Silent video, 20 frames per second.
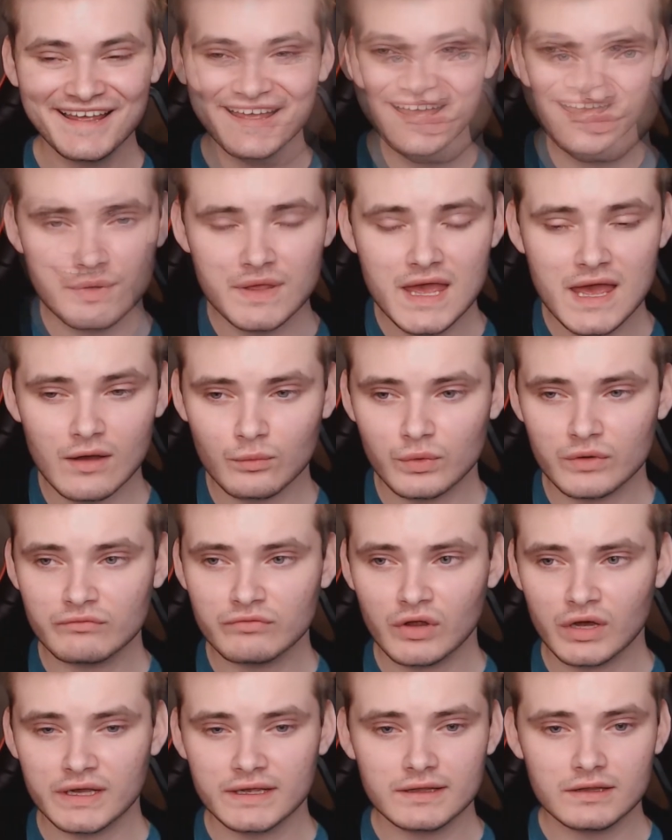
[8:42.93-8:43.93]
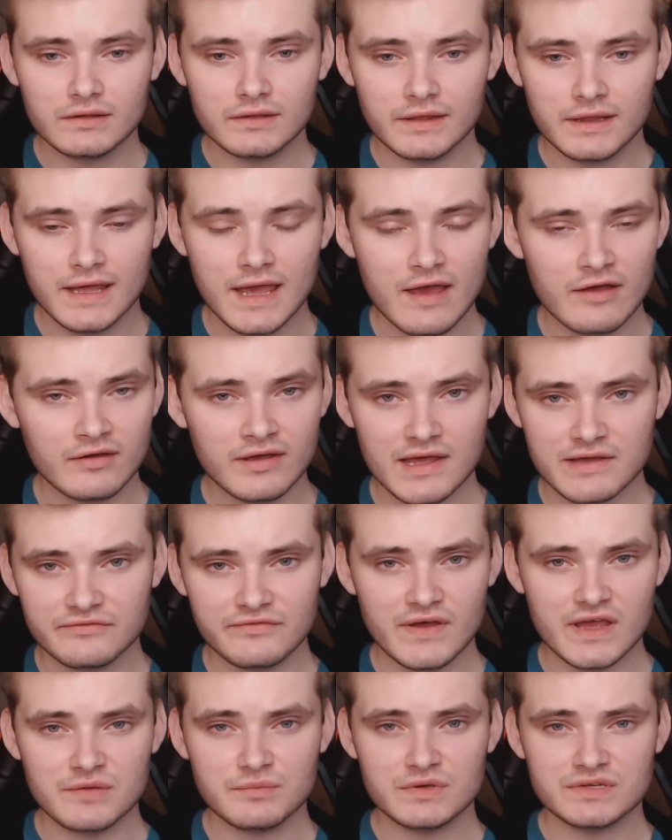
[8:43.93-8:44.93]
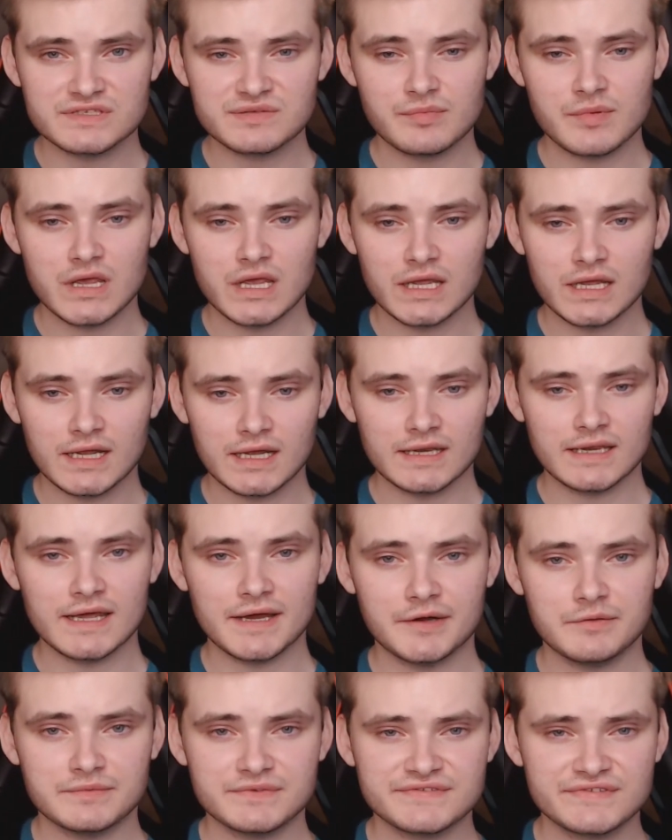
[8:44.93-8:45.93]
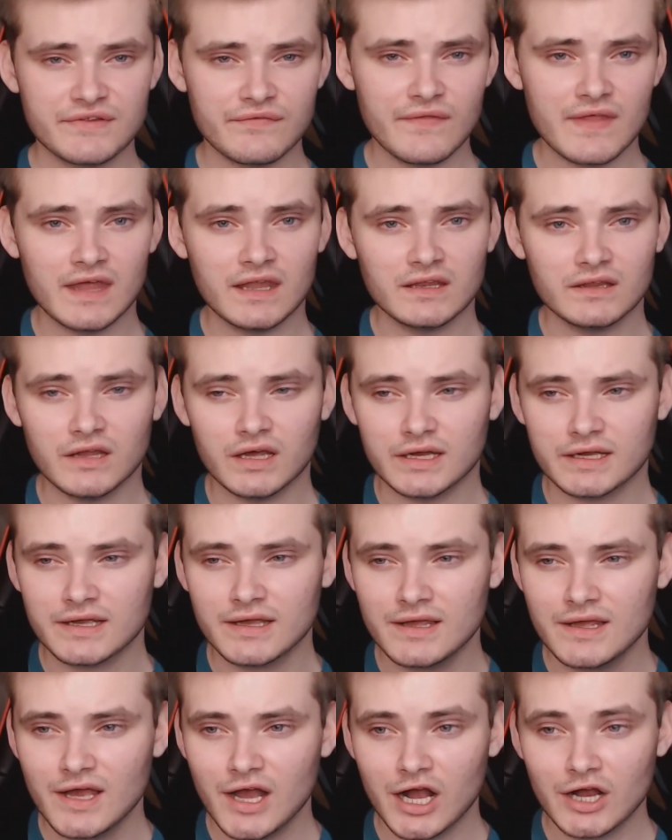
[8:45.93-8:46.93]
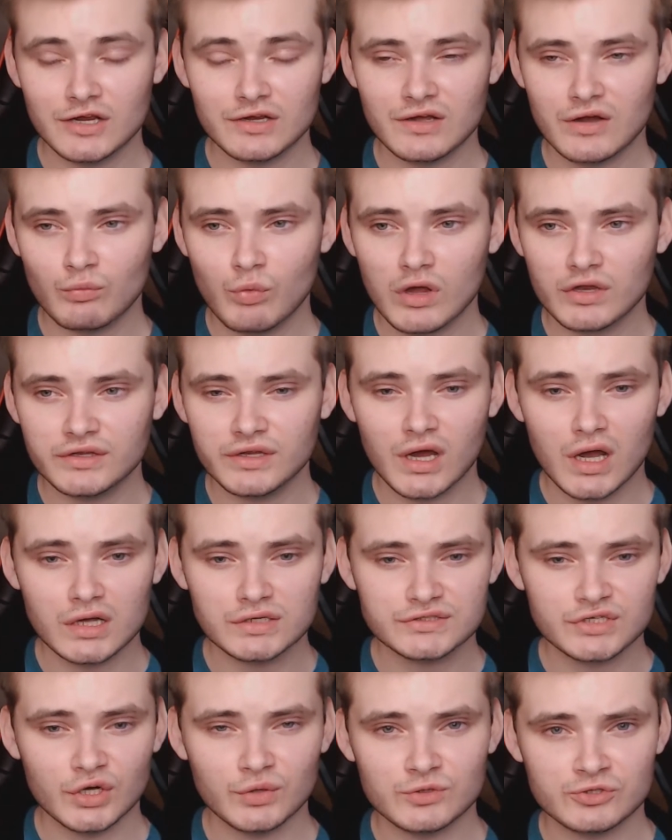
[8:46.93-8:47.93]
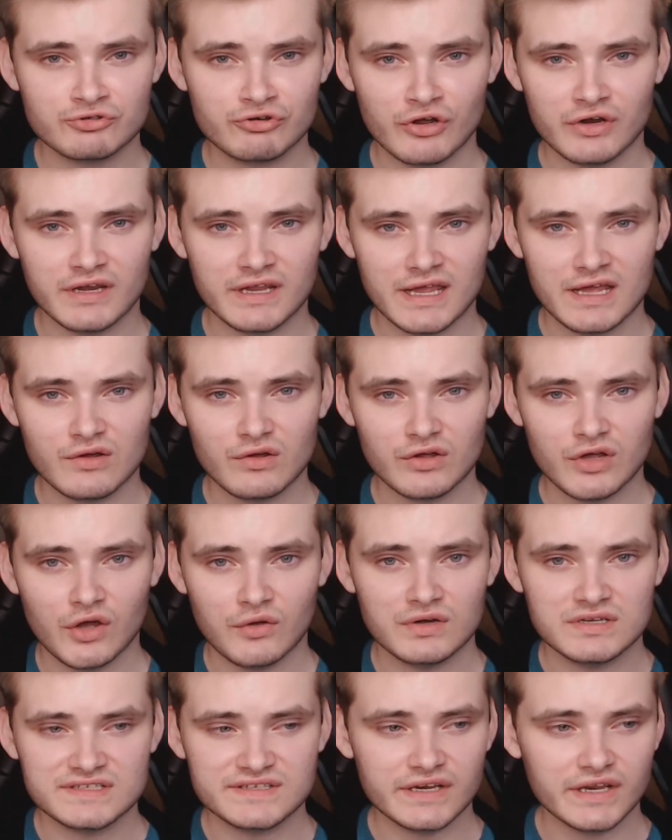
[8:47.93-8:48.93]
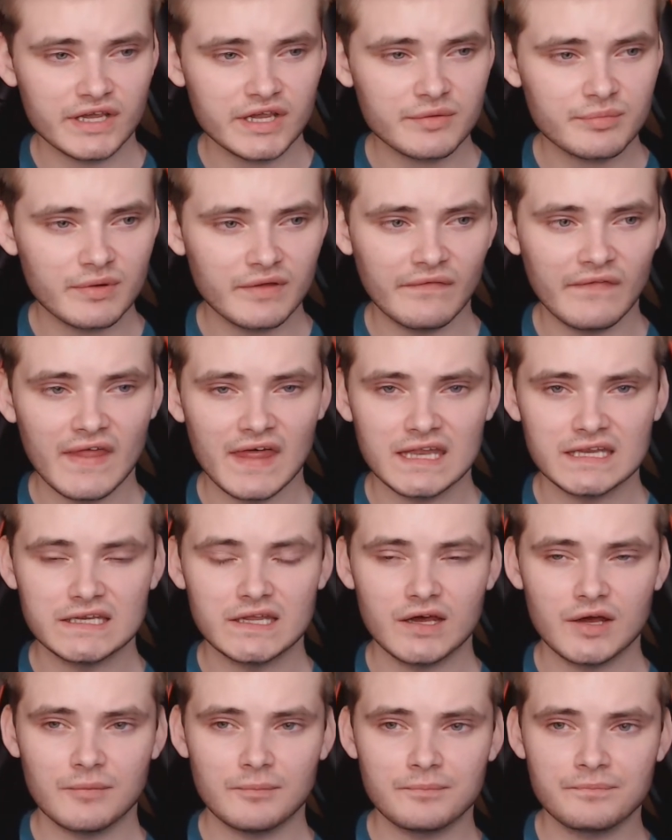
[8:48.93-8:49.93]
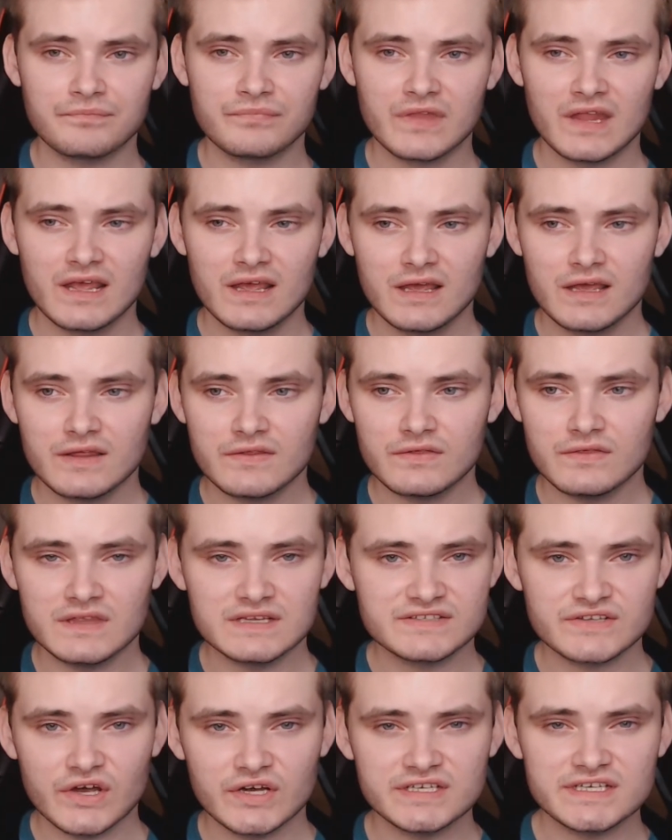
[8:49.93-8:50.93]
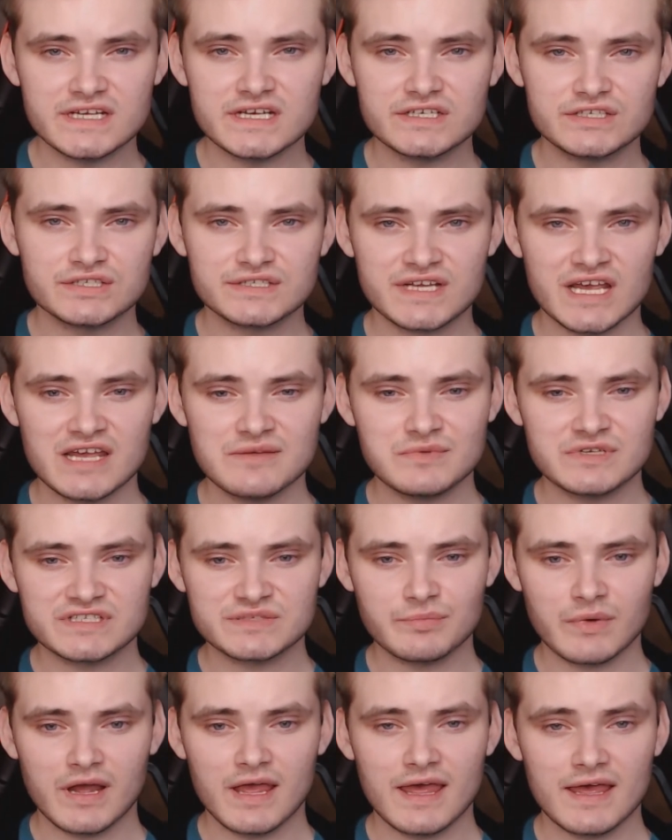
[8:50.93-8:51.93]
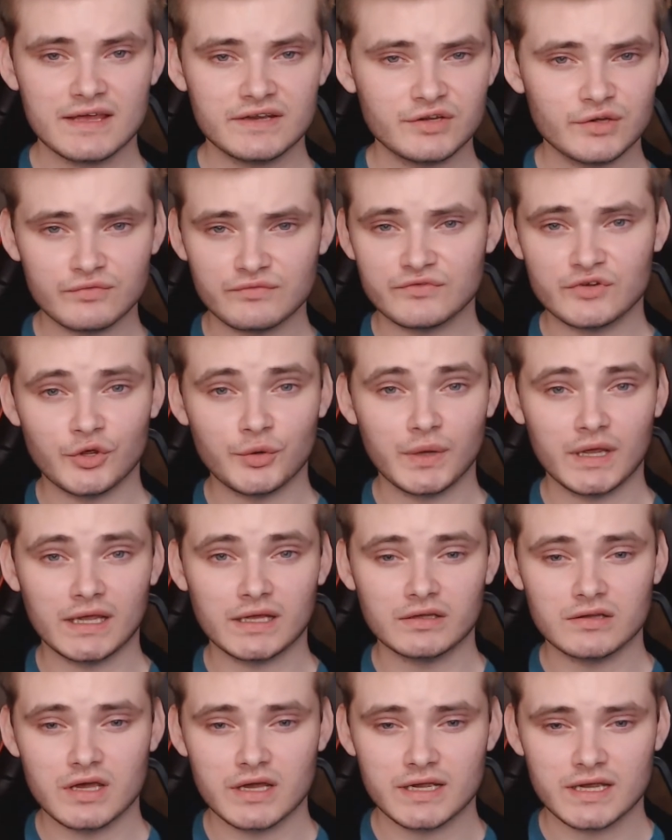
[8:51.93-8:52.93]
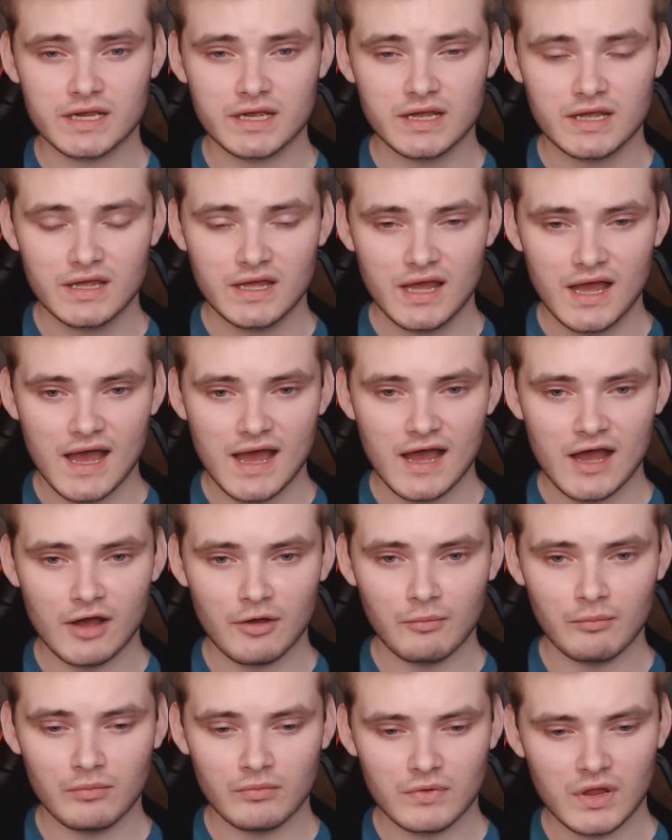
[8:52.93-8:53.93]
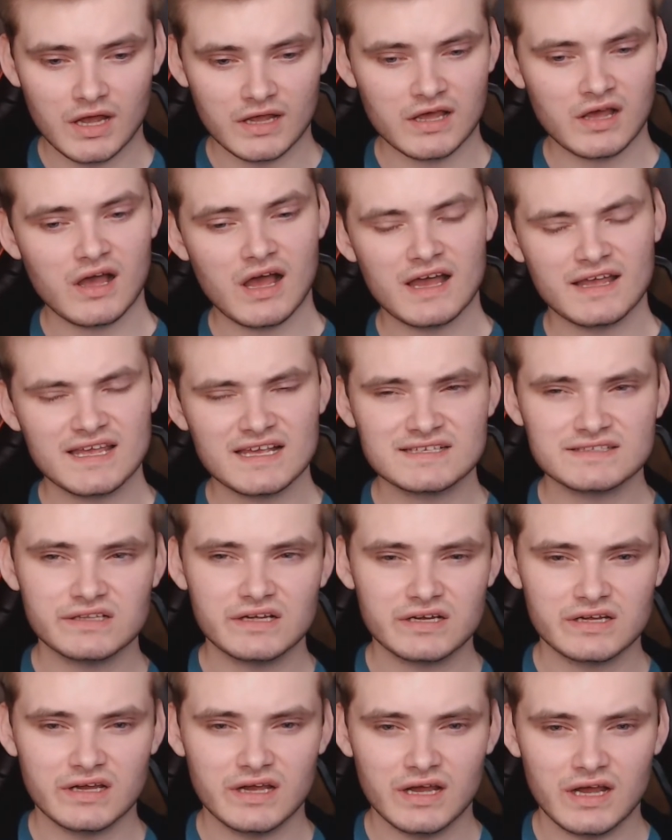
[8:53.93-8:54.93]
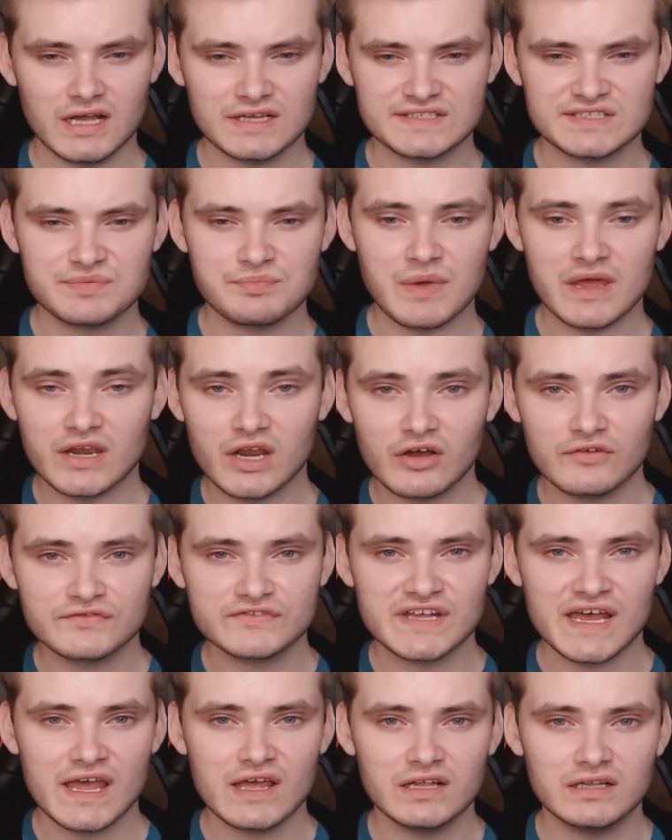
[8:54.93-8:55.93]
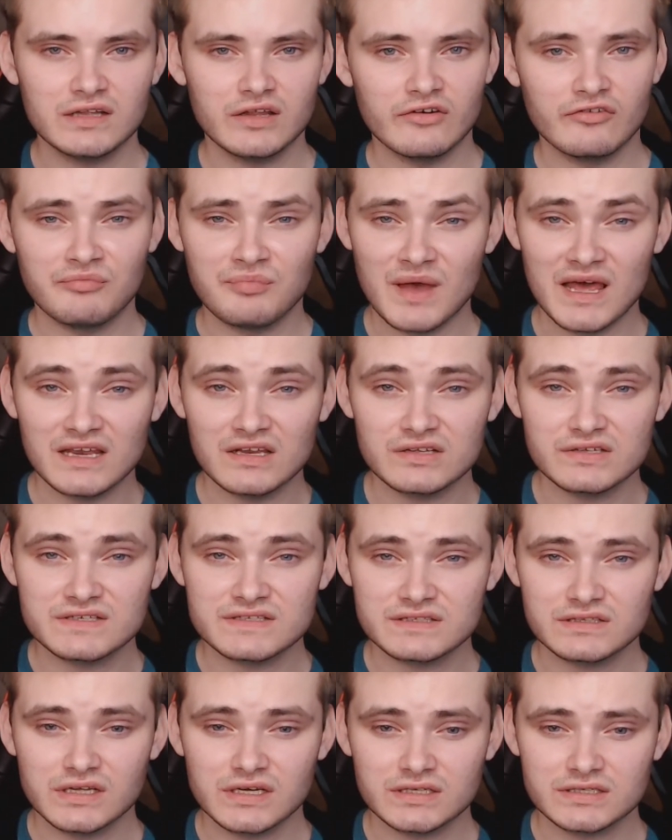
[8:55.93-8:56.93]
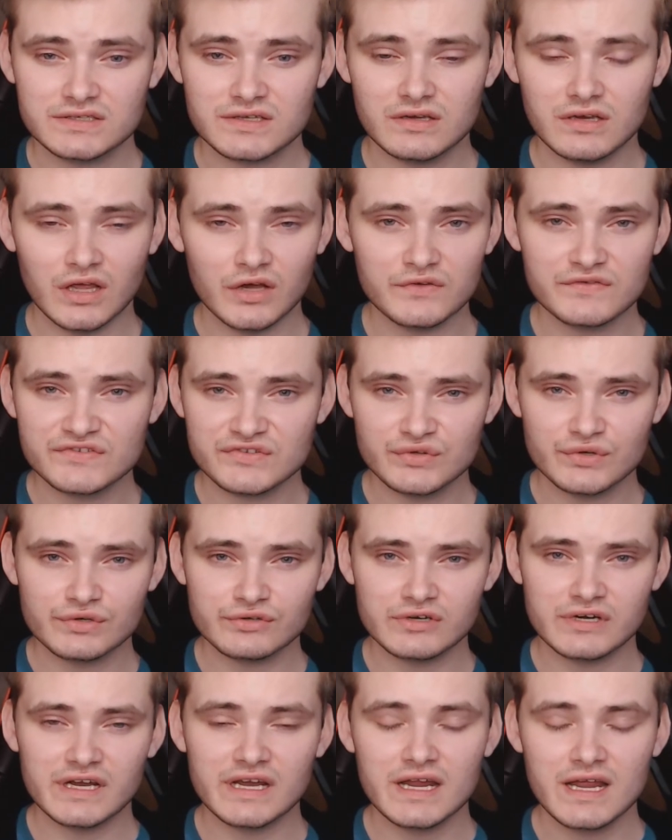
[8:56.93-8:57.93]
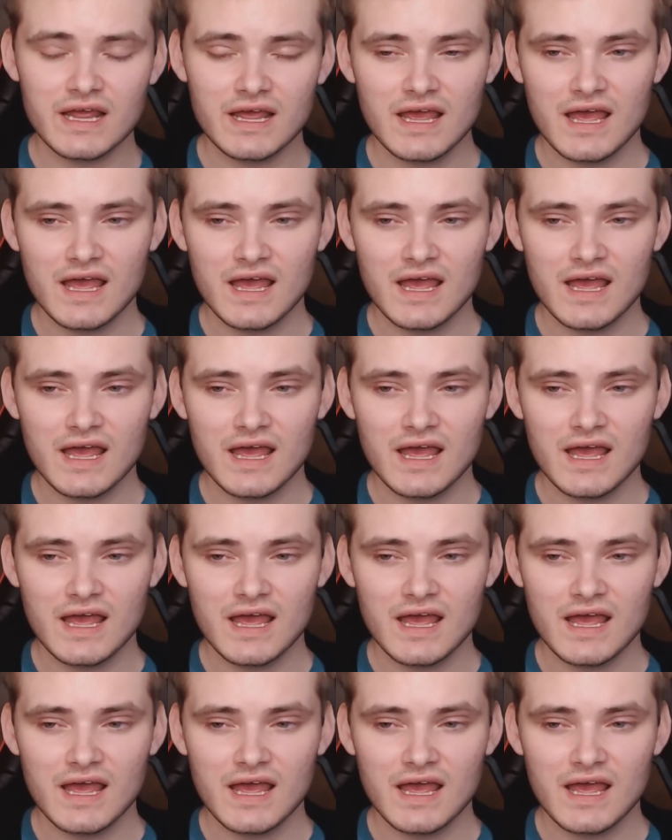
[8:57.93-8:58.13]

yeah, with like the Get Famous being announced, and then like one night I was trying to go to sleep, and then this idea just came into my head of doing like I guess like a spin-off tale of Bella's like life story,